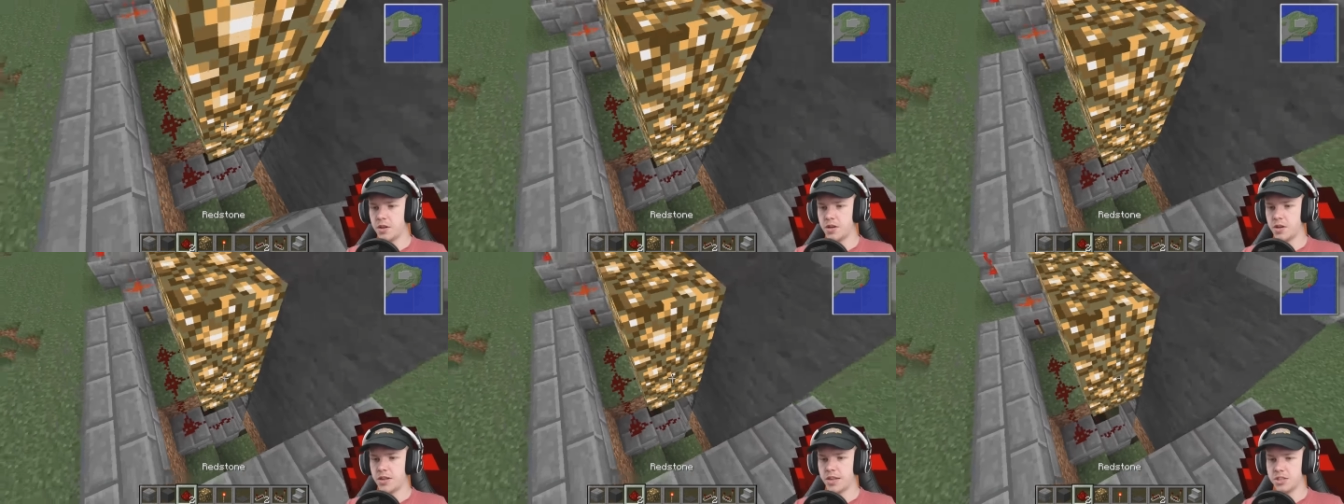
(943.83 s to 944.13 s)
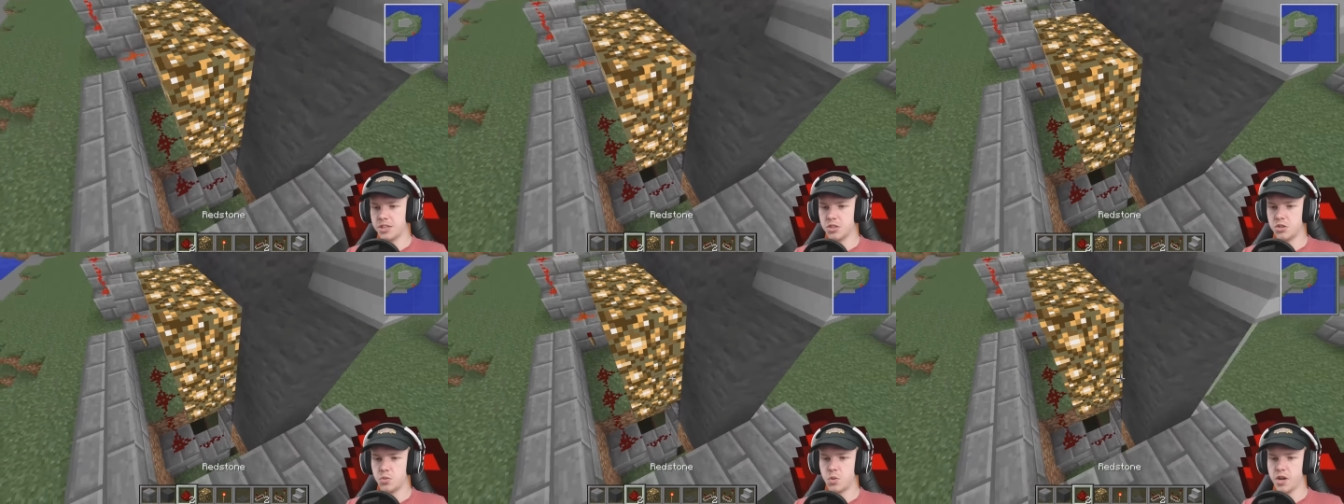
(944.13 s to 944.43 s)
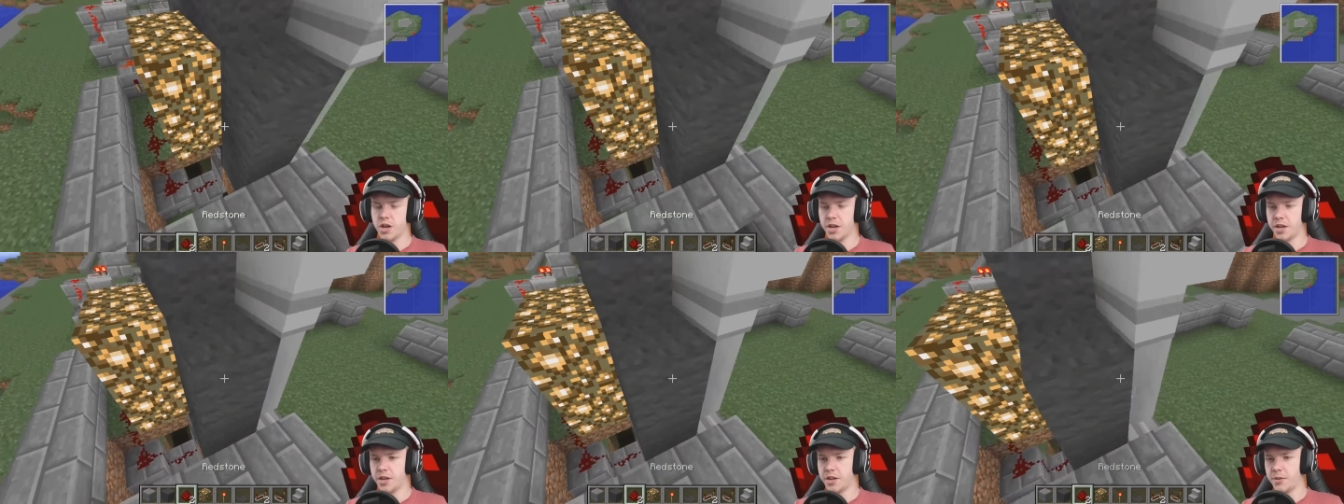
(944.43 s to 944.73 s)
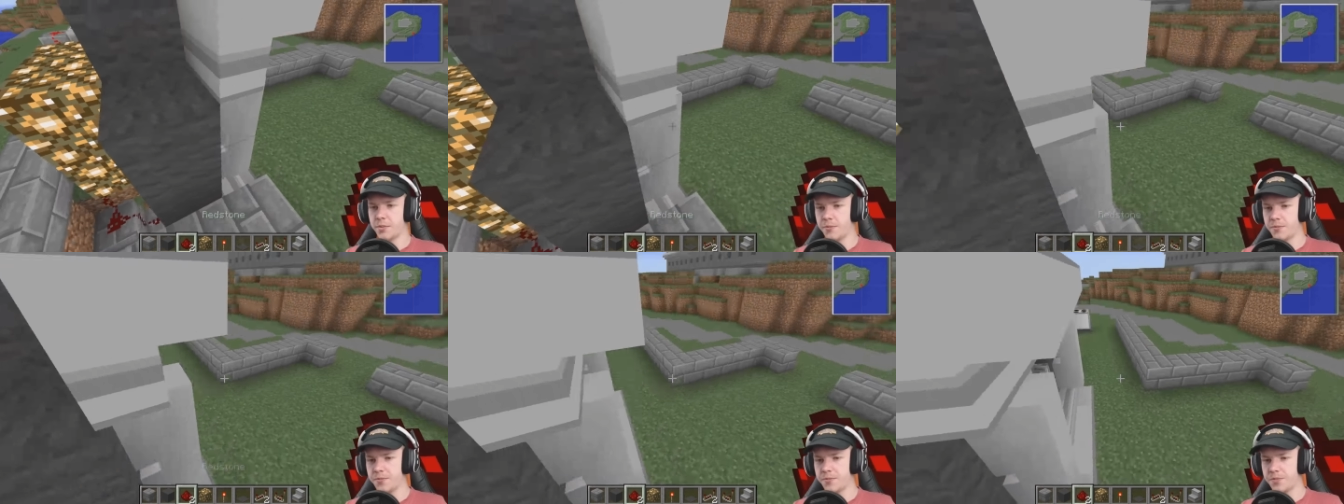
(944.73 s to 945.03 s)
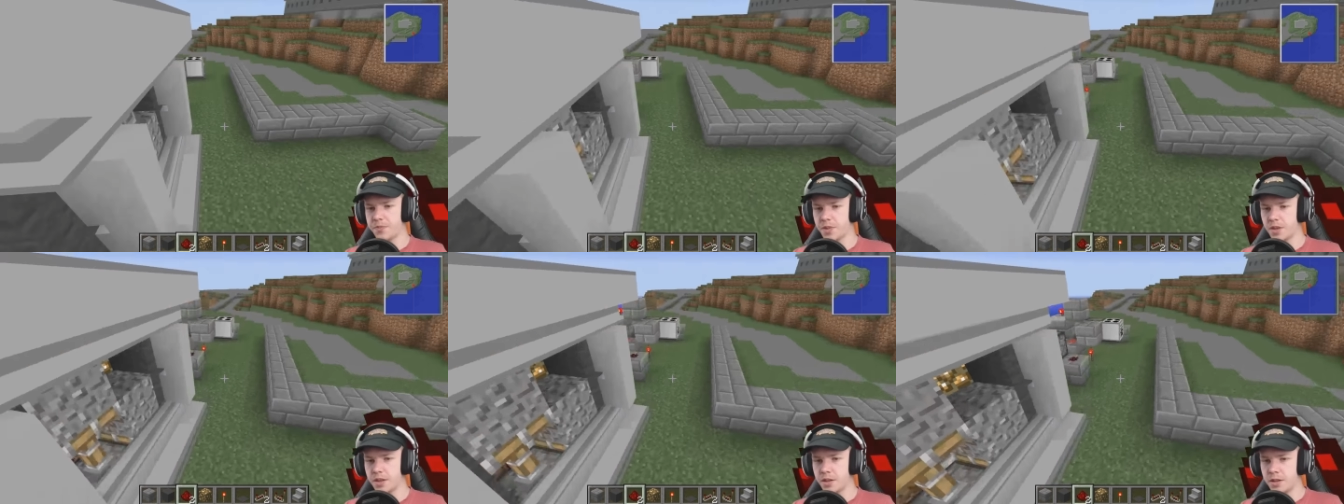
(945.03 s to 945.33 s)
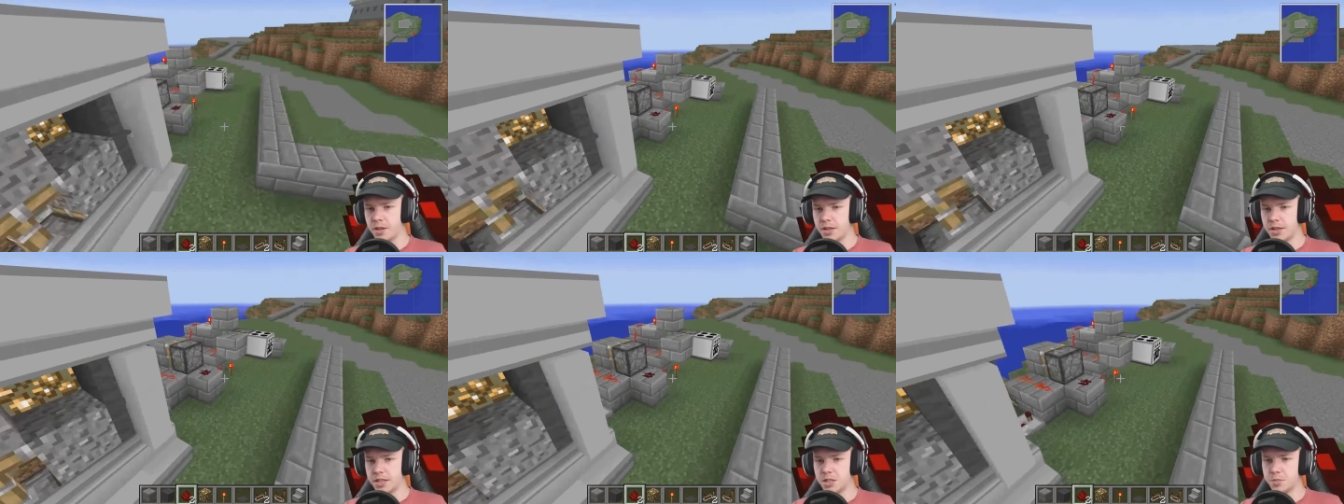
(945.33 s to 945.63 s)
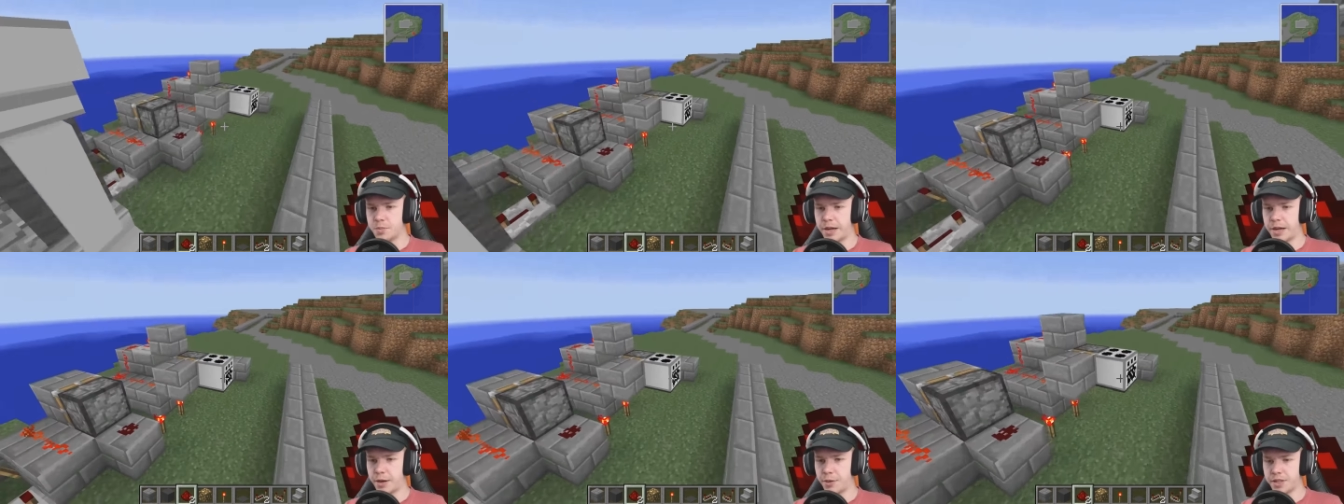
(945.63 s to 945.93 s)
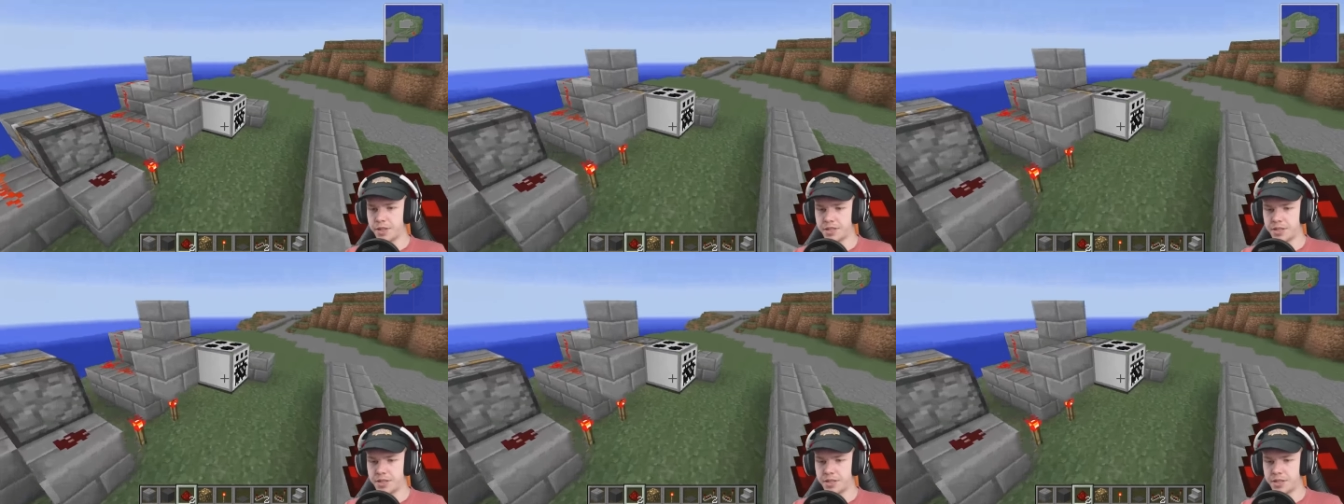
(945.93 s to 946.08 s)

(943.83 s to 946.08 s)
That should work. Let's power this